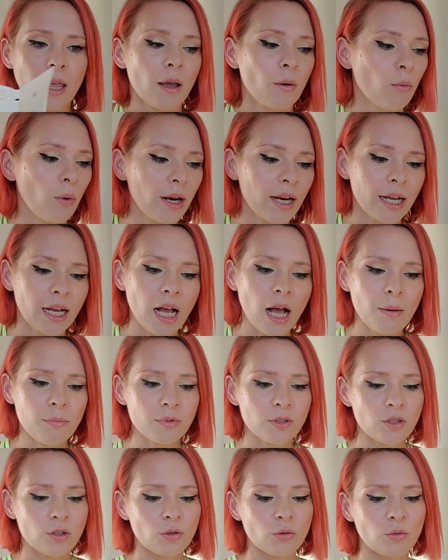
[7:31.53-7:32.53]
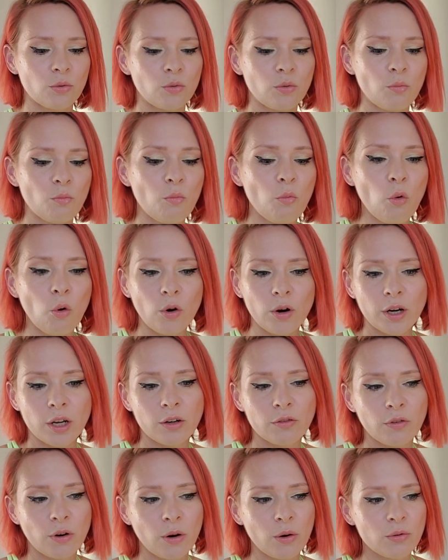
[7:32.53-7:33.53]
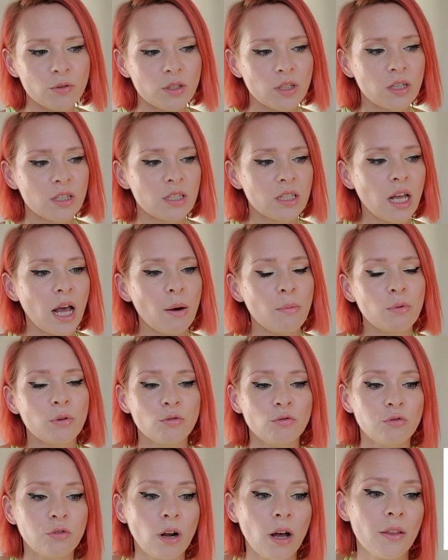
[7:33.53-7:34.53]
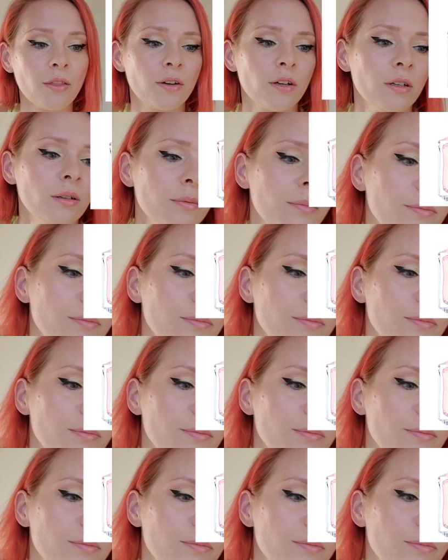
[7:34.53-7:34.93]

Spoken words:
When it comes to morning roses, I would rather,